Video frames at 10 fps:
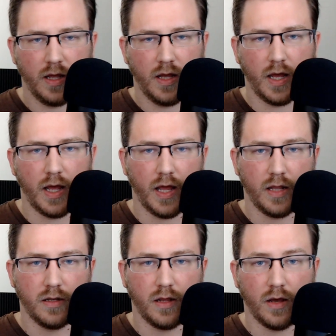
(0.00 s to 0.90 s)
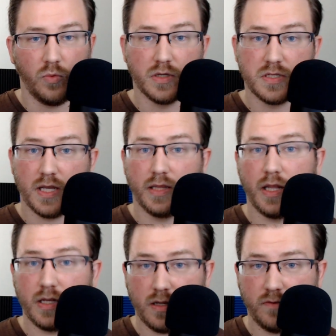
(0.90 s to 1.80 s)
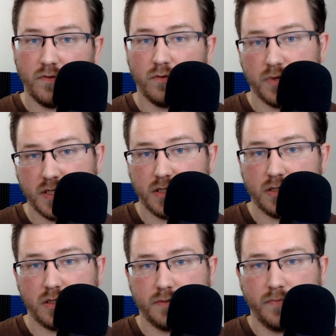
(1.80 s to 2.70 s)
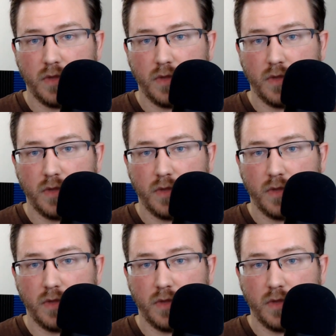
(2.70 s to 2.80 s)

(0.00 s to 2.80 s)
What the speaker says: And Will said Lyndon for reasons.